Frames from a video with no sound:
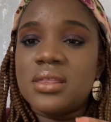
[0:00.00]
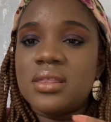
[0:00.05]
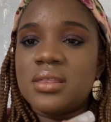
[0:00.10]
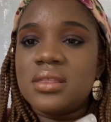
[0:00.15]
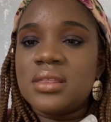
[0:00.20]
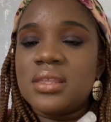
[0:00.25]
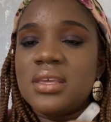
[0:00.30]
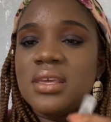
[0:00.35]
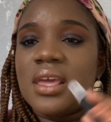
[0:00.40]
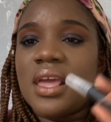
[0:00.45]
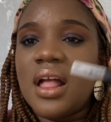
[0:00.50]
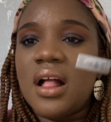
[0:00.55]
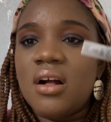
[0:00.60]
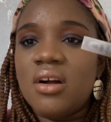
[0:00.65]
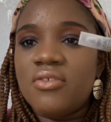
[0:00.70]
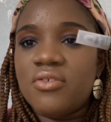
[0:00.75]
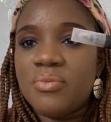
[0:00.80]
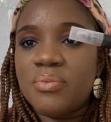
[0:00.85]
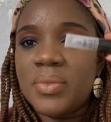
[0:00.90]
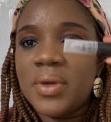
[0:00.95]
the
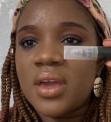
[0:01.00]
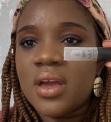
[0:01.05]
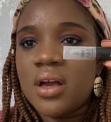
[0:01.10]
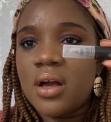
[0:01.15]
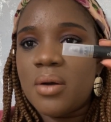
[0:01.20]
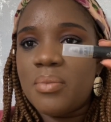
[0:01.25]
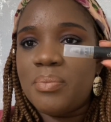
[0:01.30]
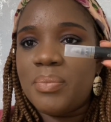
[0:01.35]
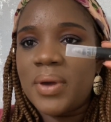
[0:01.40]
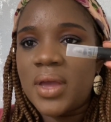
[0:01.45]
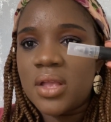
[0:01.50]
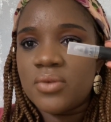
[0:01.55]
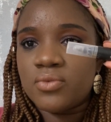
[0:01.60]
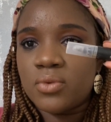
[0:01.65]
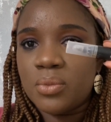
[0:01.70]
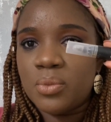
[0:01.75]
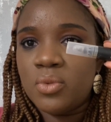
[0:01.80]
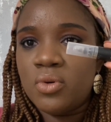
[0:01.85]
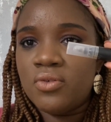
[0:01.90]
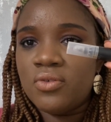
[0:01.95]
e.l.f. makeup pen
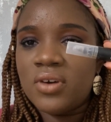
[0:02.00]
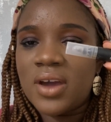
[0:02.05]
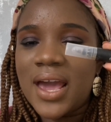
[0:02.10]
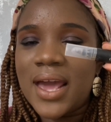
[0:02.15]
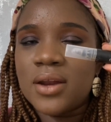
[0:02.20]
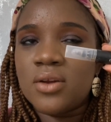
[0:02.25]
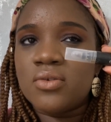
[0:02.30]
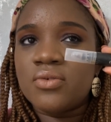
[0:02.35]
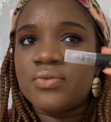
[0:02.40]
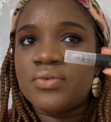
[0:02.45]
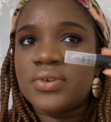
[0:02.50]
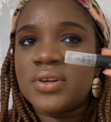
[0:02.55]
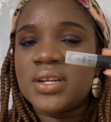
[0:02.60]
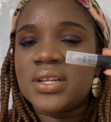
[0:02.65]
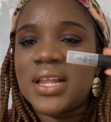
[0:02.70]
remover. I don't